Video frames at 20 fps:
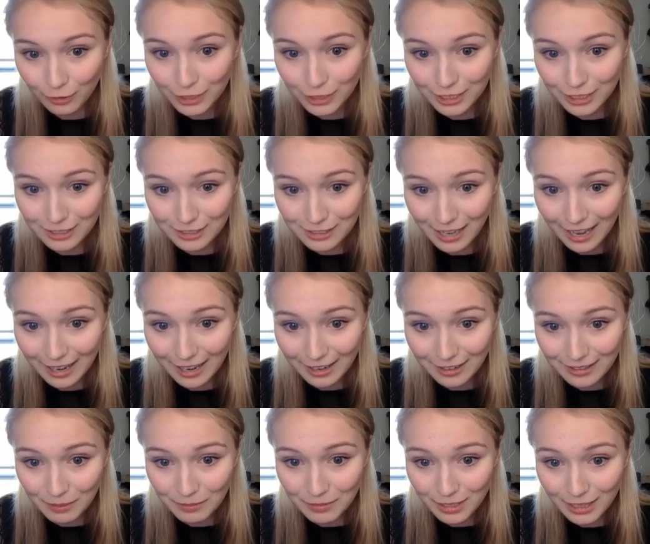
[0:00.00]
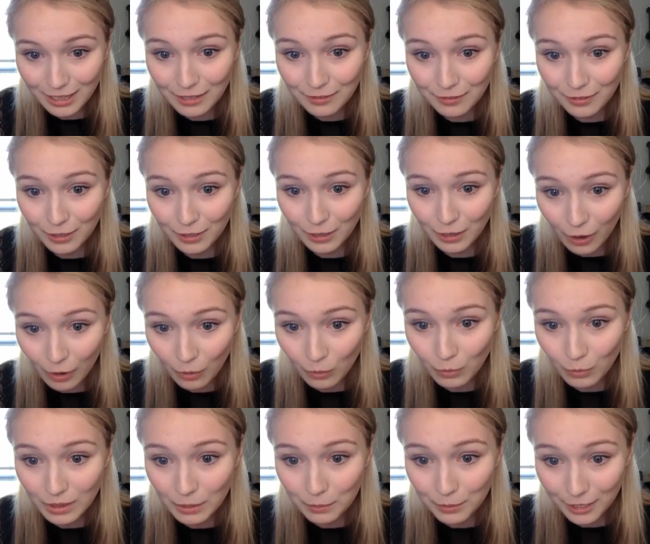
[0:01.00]
she desired them to leave her alone
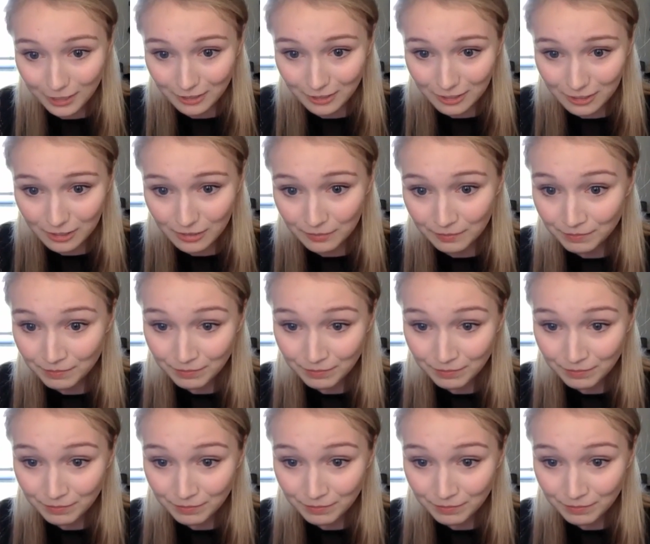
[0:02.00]
with the prince,